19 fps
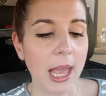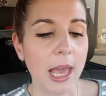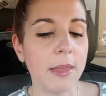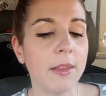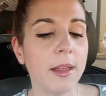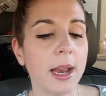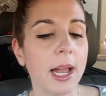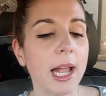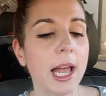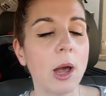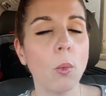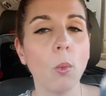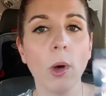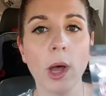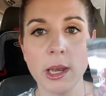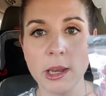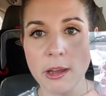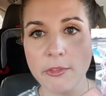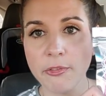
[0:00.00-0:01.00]
And then I got
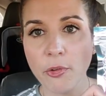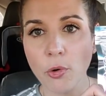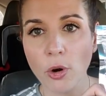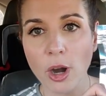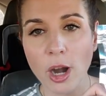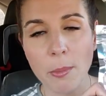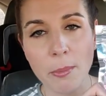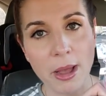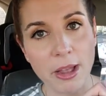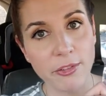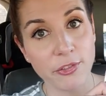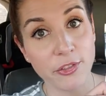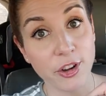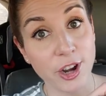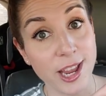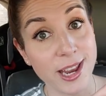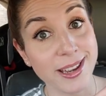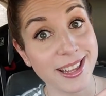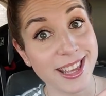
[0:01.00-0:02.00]
one for my
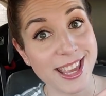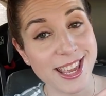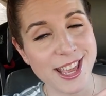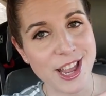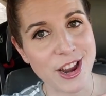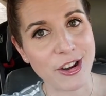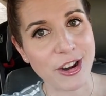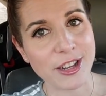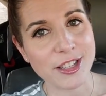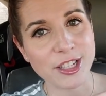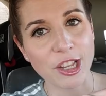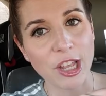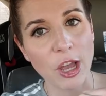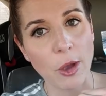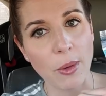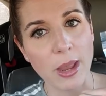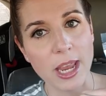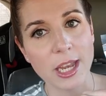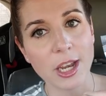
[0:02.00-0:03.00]
friend Kiara to
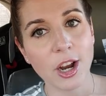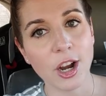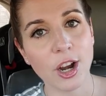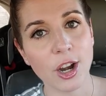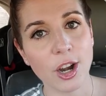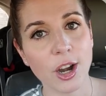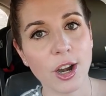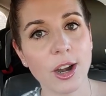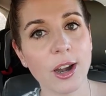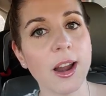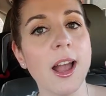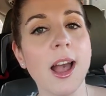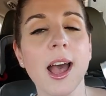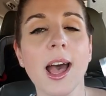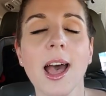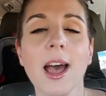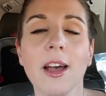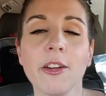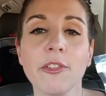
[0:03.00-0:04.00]
go in her
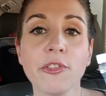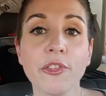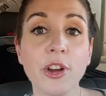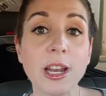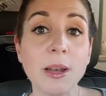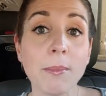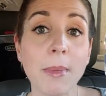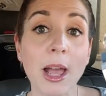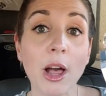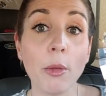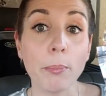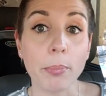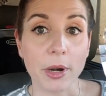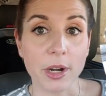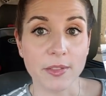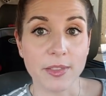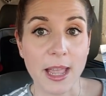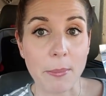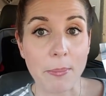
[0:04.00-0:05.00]
friend mail
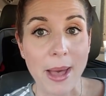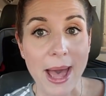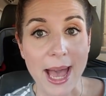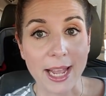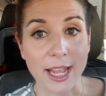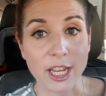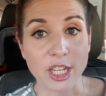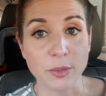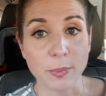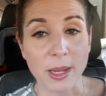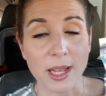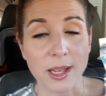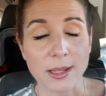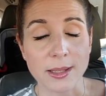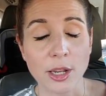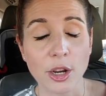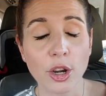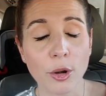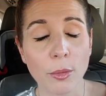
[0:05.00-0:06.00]
birthday package
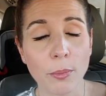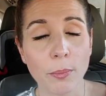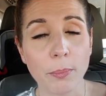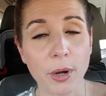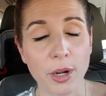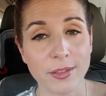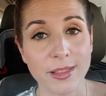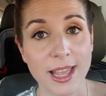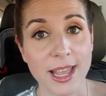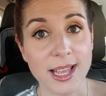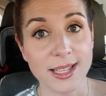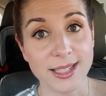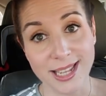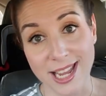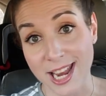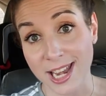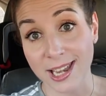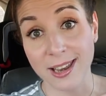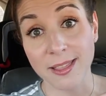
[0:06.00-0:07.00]
because her birthday is
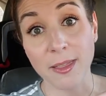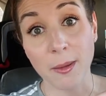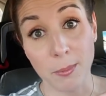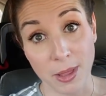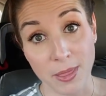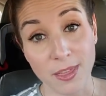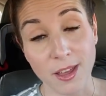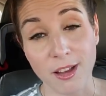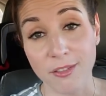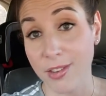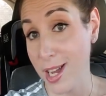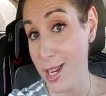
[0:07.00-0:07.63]
in the month of